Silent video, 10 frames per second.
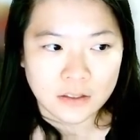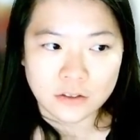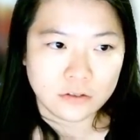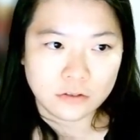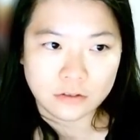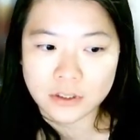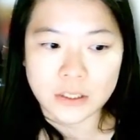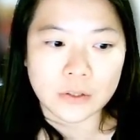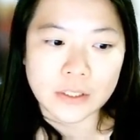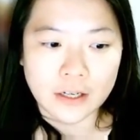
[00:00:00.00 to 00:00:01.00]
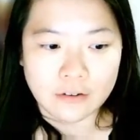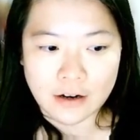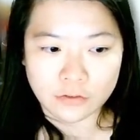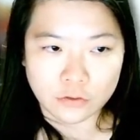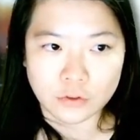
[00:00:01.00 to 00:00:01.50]
You still only can
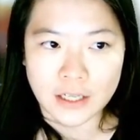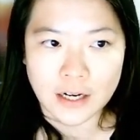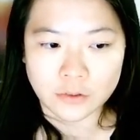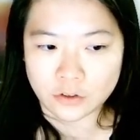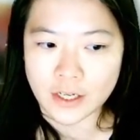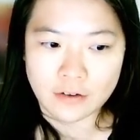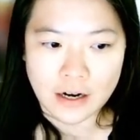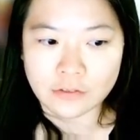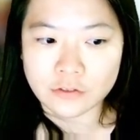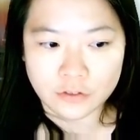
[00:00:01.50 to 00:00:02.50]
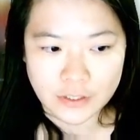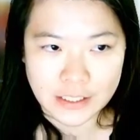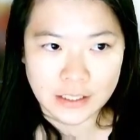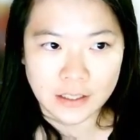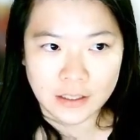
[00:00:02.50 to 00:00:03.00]
rough 2 clubs, you can rough
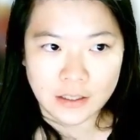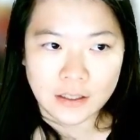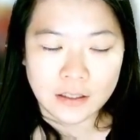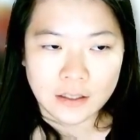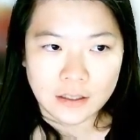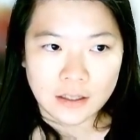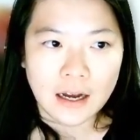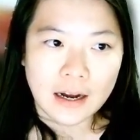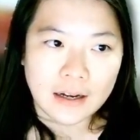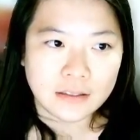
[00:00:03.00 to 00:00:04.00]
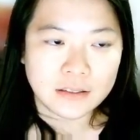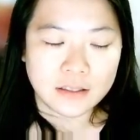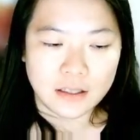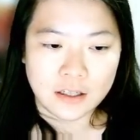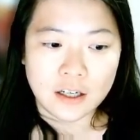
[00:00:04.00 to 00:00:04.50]
3 hearts,
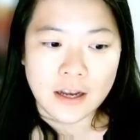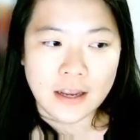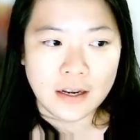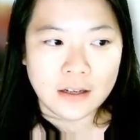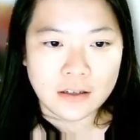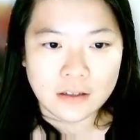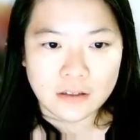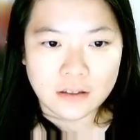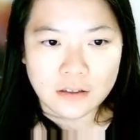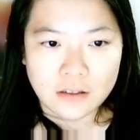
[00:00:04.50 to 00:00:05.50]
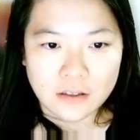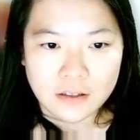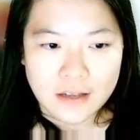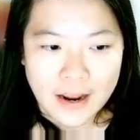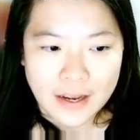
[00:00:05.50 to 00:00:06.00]
and then
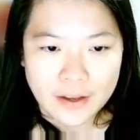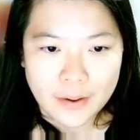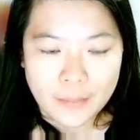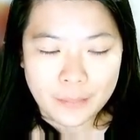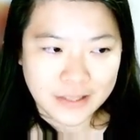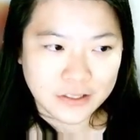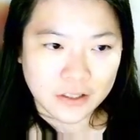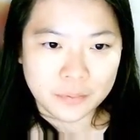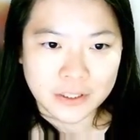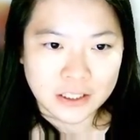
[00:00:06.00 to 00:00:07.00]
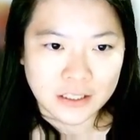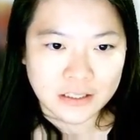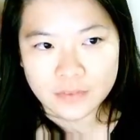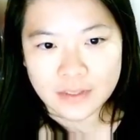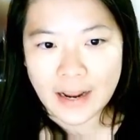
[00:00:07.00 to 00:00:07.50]
like based on the pictures,
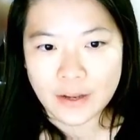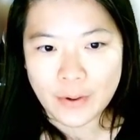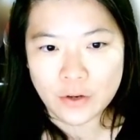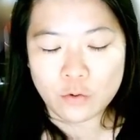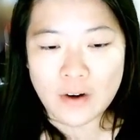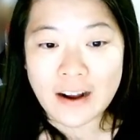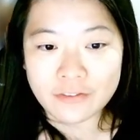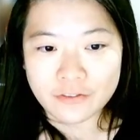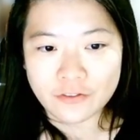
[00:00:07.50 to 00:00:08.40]
like when you rough